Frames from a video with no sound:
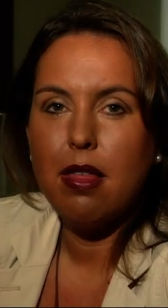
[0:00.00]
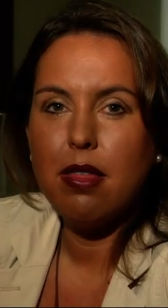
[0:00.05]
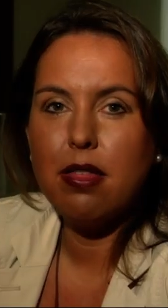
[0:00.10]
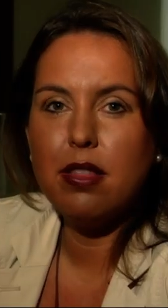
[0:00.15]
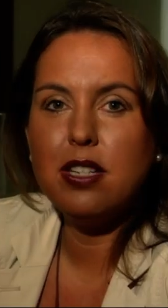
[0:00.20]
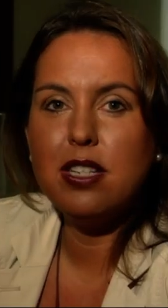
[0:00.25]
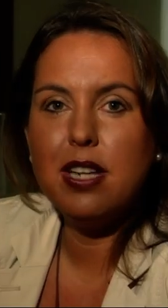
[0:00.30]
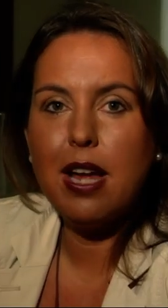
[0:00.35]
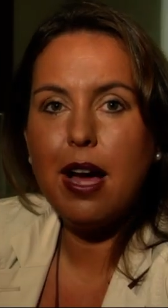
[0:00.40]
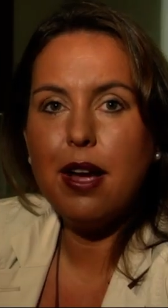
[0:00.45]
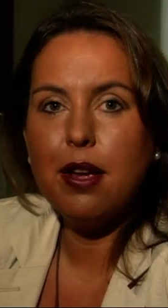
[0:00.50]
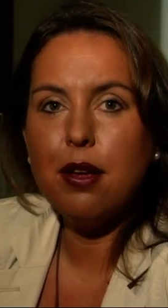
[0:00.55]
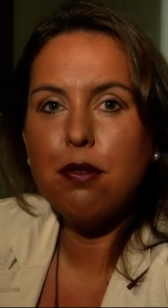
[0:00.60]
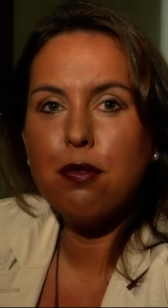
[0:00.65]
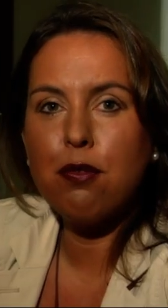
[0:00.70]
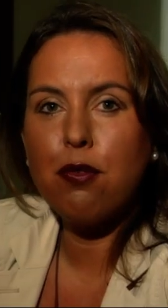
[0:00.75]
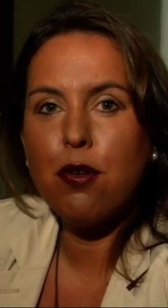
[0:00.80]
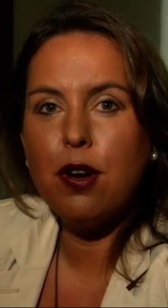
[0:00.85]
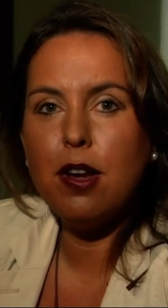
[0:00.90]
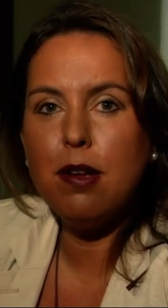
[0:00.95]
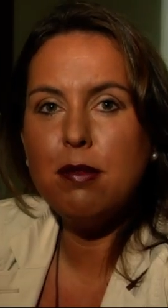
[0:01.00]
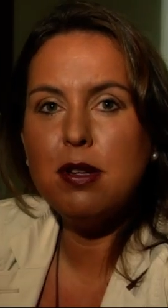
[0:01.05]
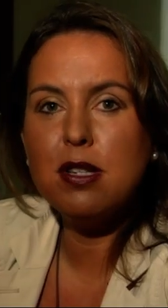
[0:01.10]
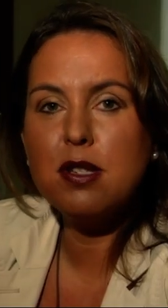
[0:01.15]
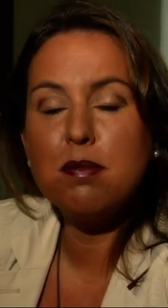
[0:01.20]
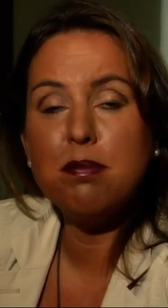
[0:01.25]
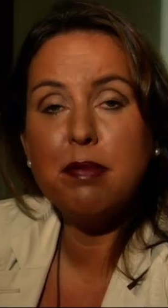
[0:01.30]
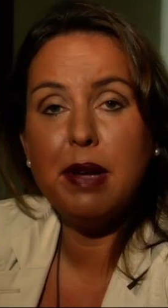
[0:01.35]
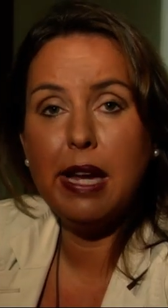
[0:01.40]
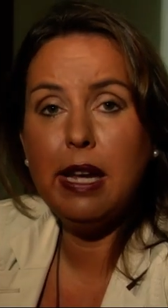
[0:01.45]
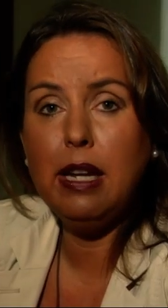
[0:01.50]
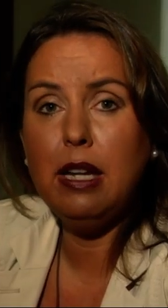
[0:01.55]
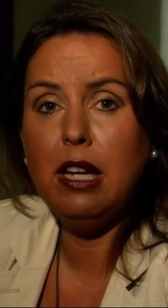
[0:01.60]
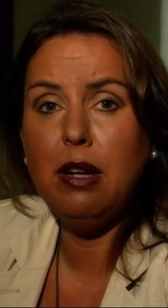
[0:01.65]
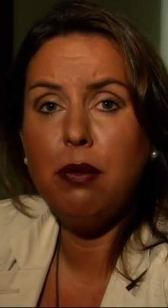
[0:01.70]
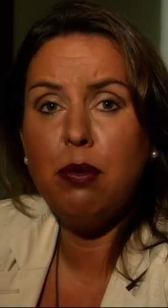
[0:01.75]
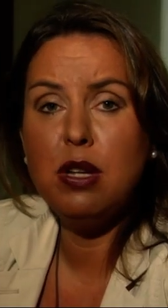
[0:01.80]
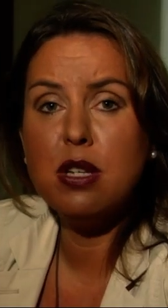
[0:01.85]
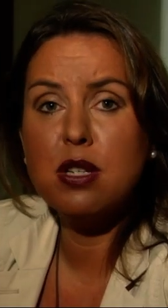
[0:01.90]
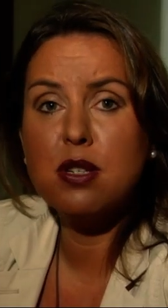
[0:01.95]
The diaphragm is
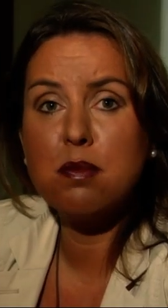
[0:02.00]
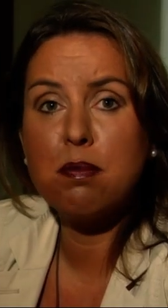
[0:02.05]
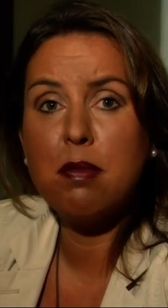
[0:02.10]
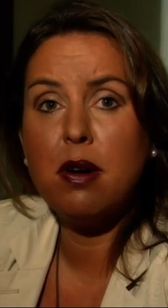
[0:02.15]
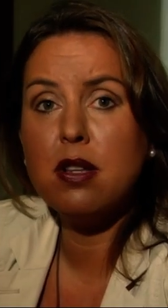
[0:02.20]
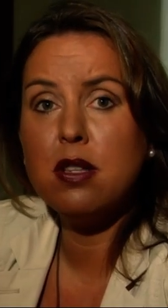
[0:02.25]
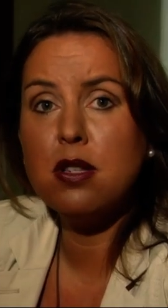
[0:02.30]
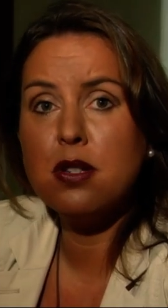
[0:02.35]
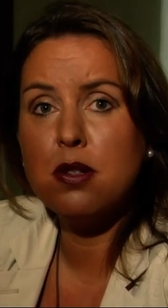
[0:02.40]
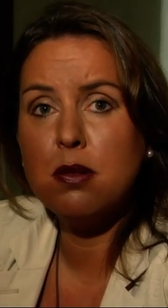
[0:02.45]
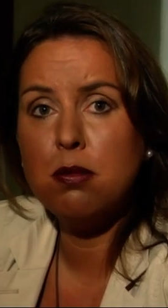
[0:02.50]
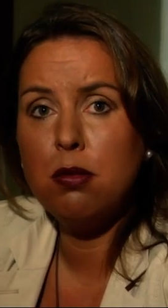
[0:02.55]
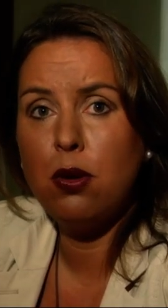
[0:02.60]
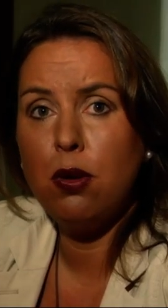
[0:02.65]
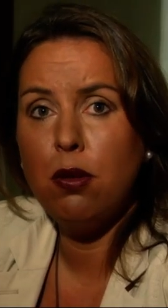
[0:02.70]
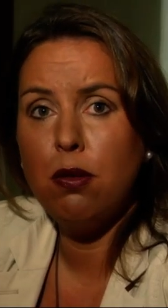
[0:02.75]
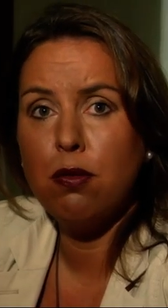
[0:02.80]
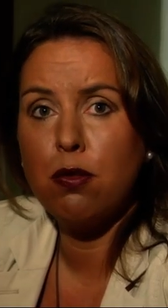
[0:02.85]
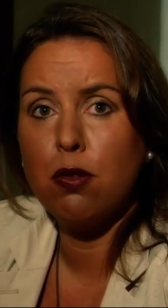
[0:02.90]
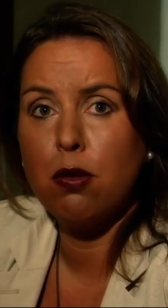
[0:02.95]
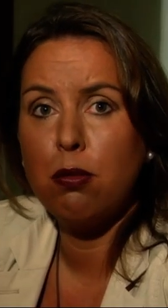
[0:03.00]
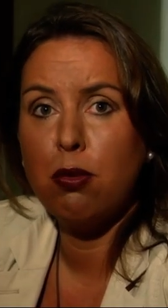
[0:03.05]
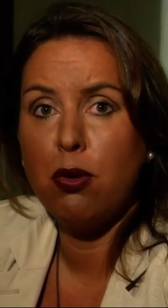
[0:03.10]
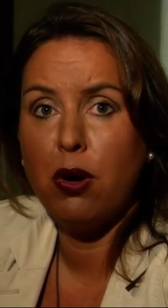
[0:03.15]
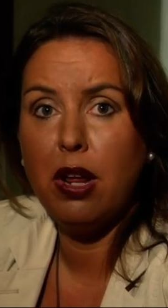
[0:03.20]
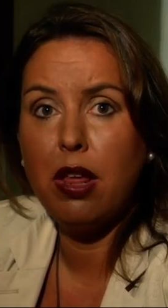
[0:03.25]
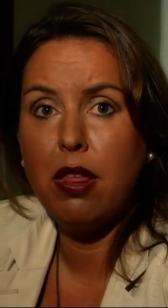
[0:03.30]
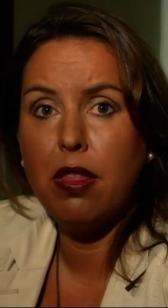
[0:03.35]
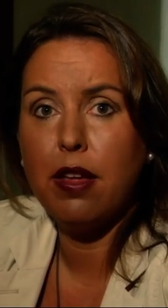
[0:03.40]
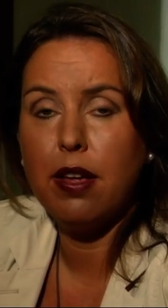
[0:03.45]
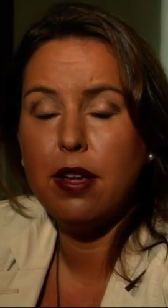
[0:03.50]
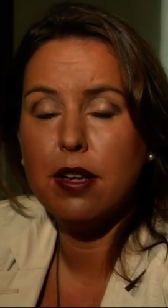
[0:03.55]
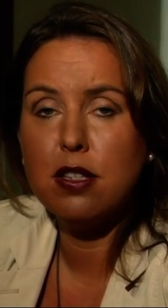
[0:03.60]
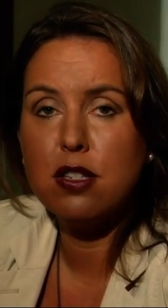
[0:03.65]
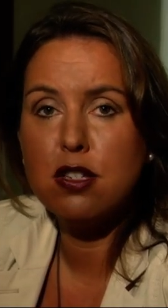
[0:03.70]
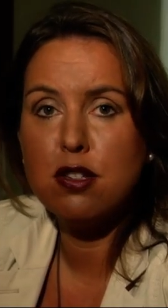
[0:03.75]
mainly responsible for breathing and